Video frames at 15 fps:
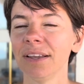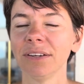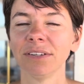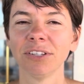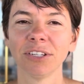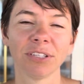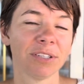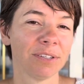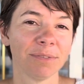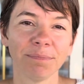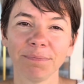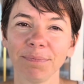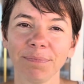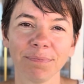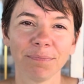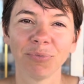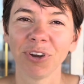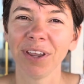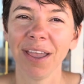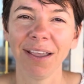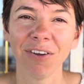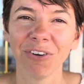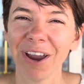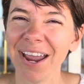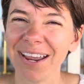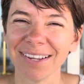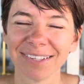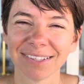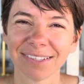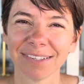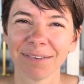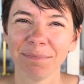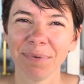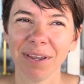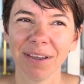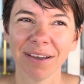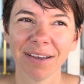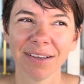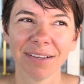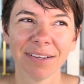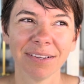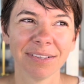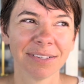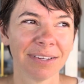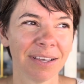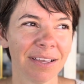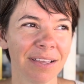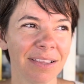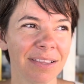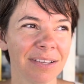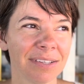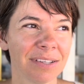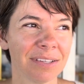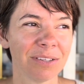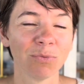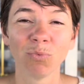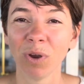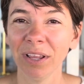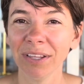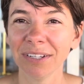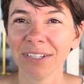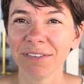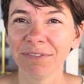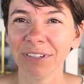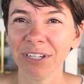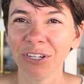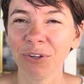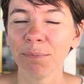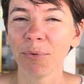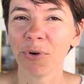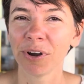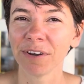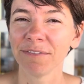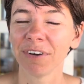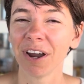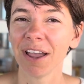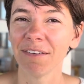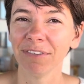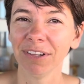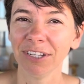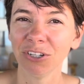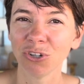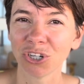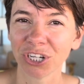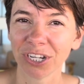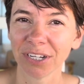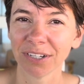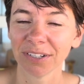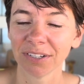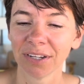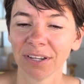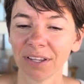just bringing grace, because this is a relatively new part of our evolution,